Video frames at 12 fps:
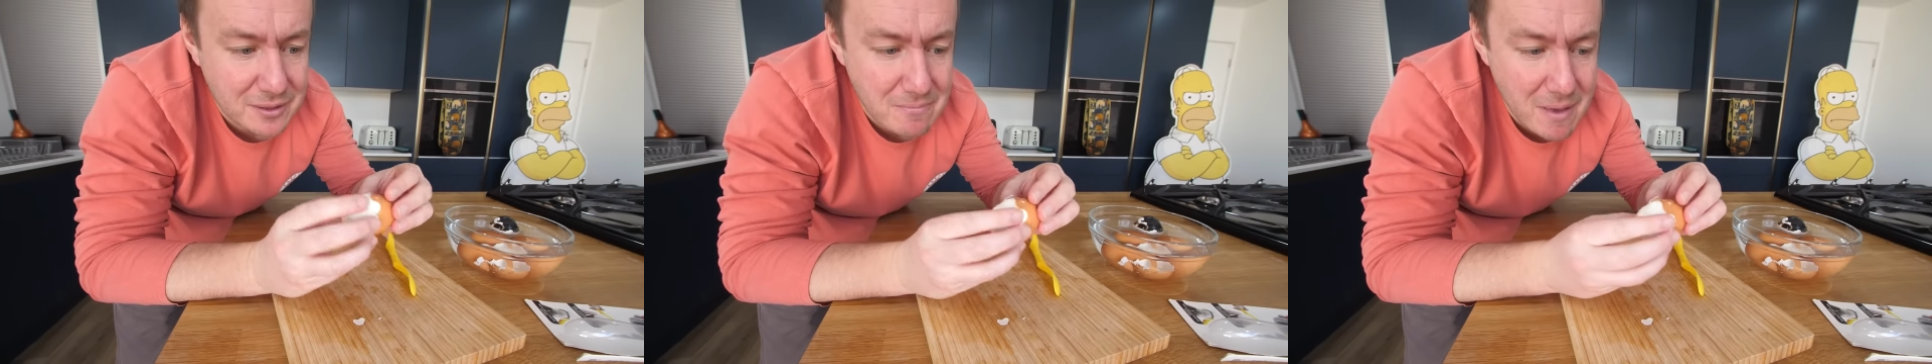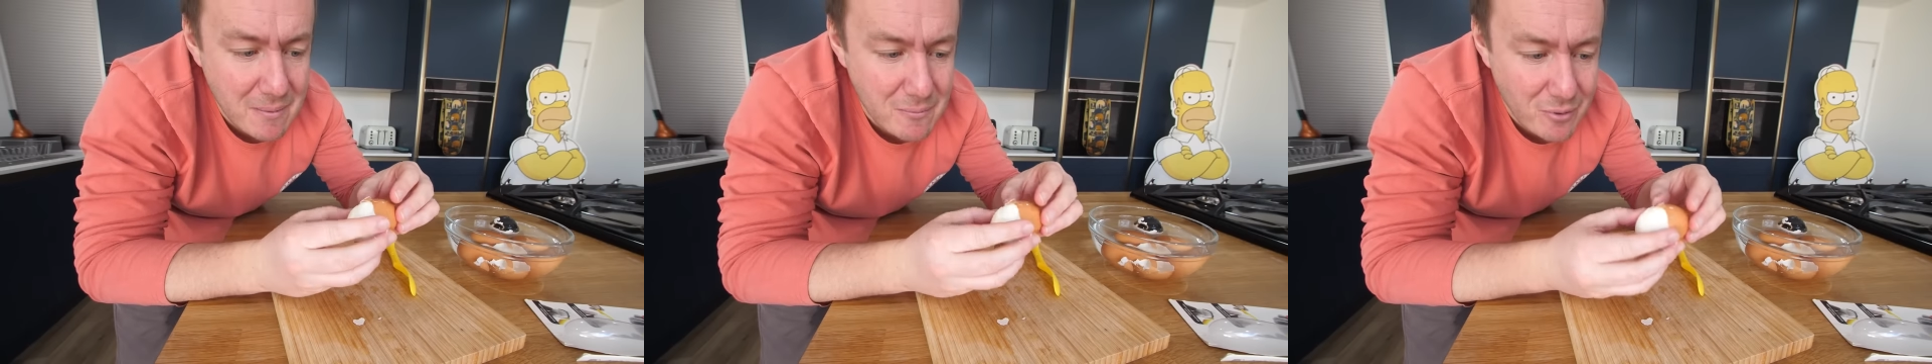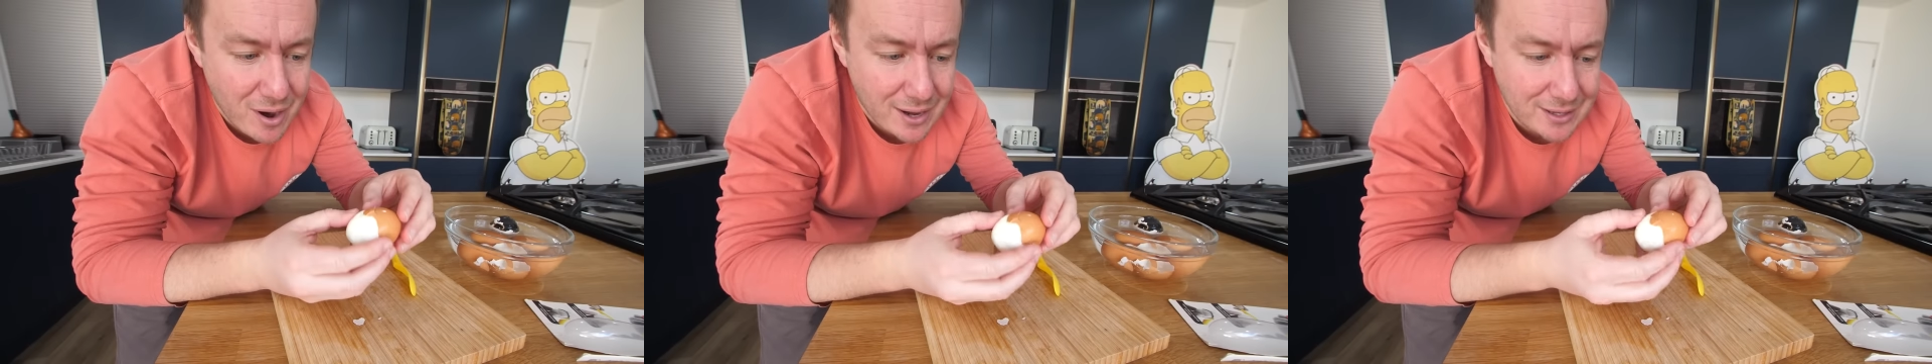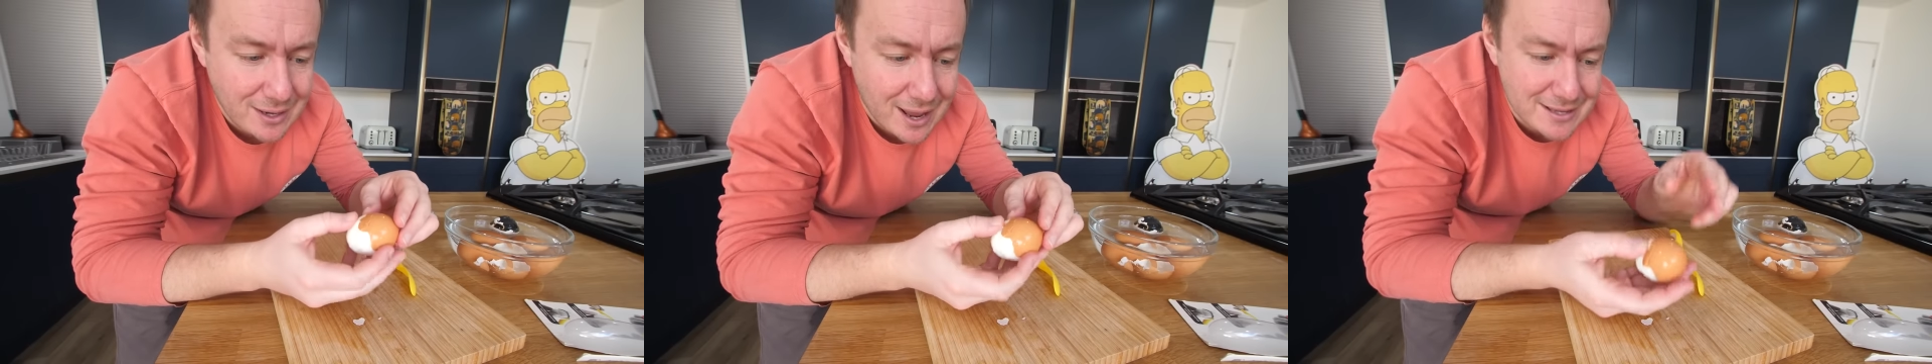the
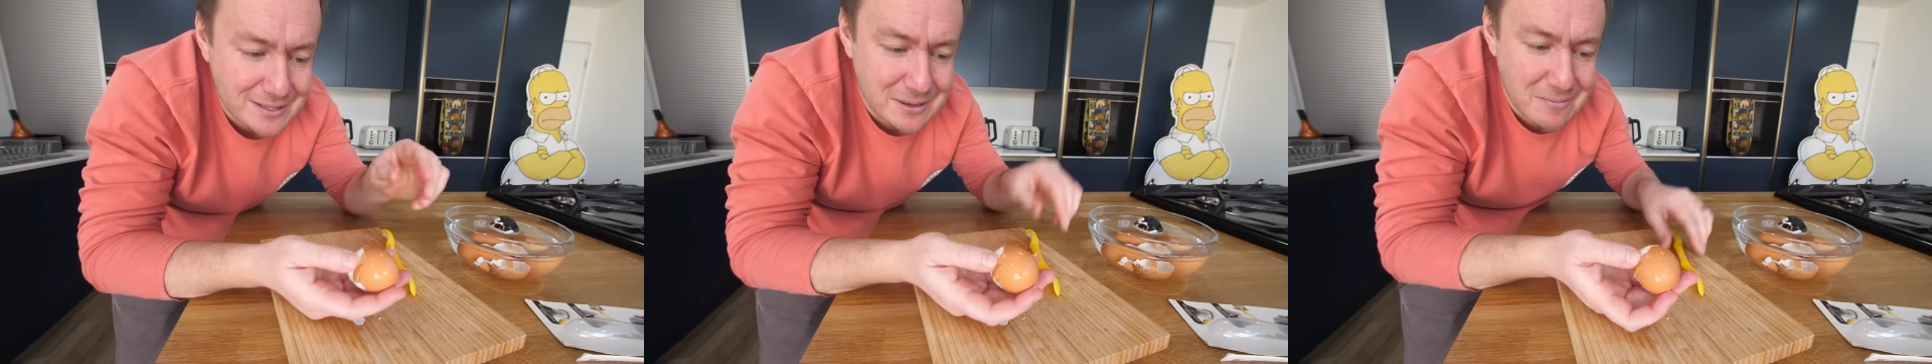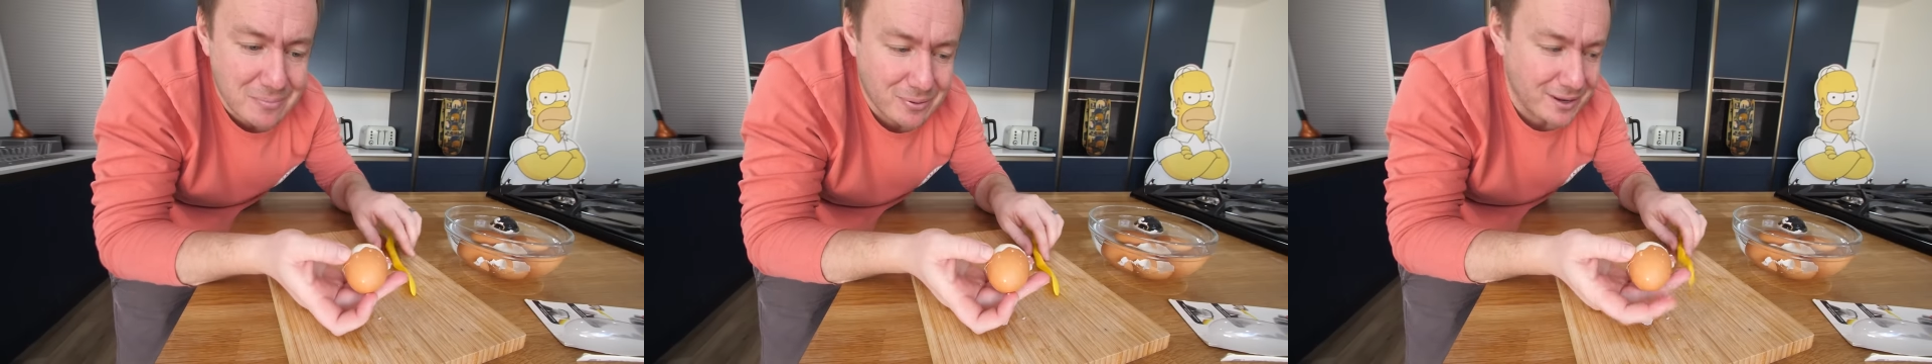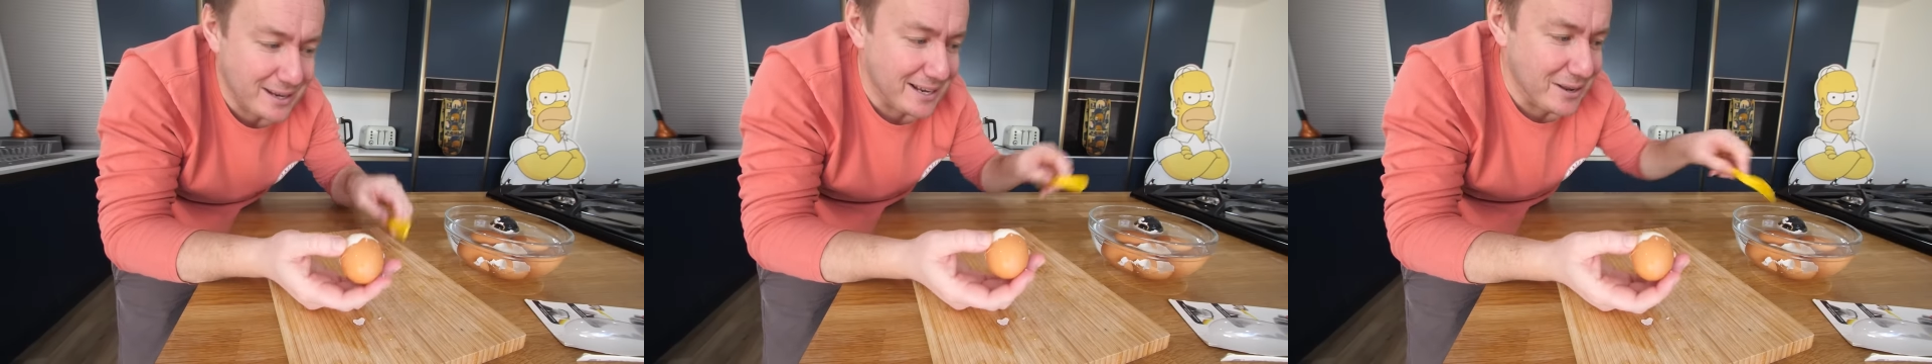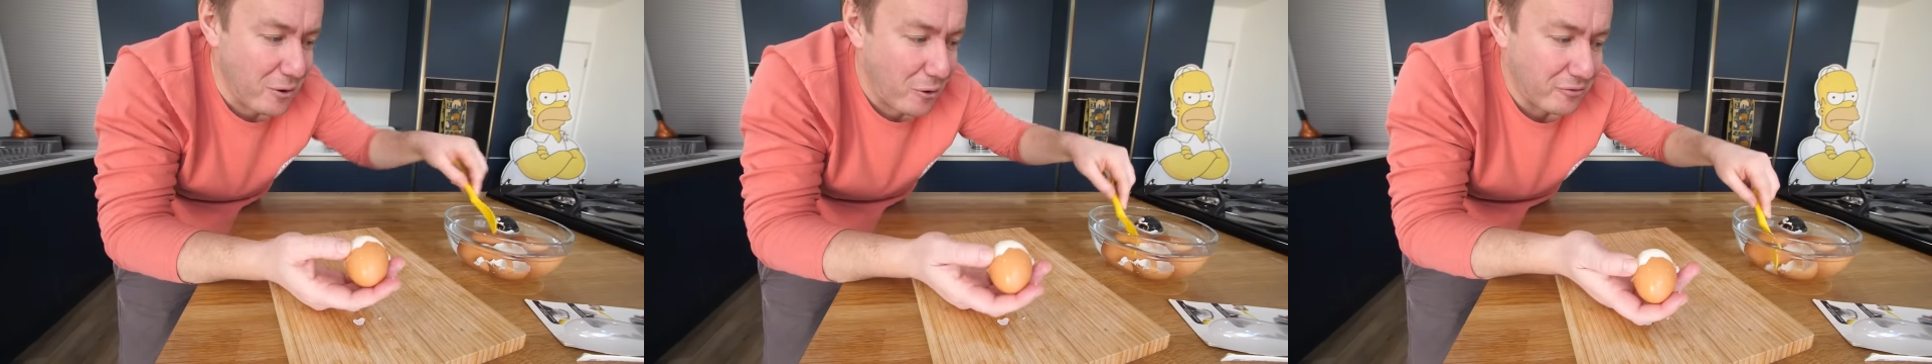membrane is
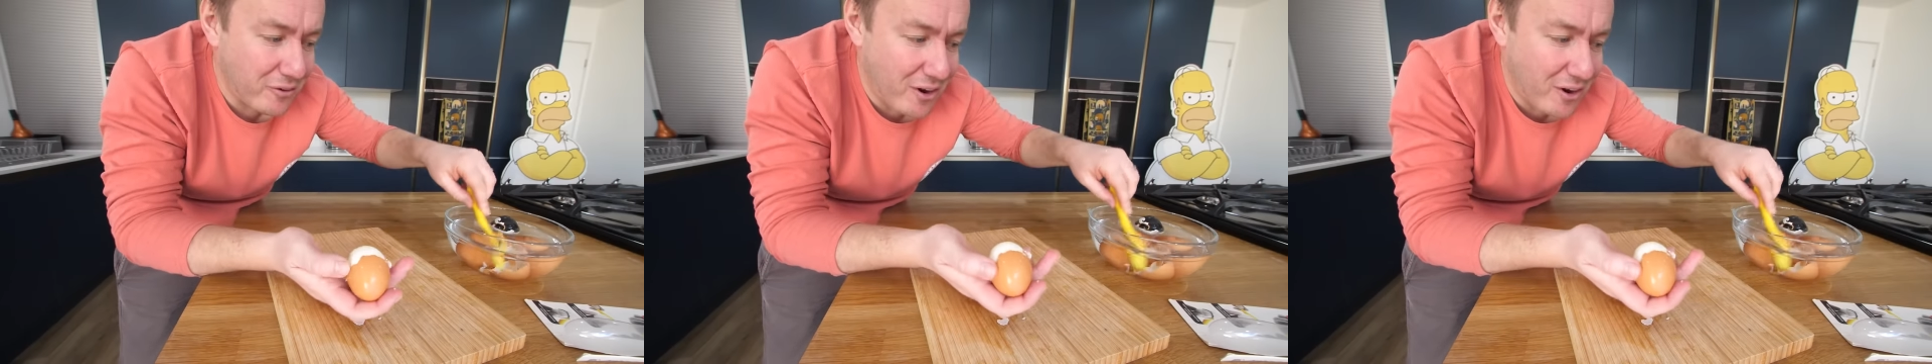completely off.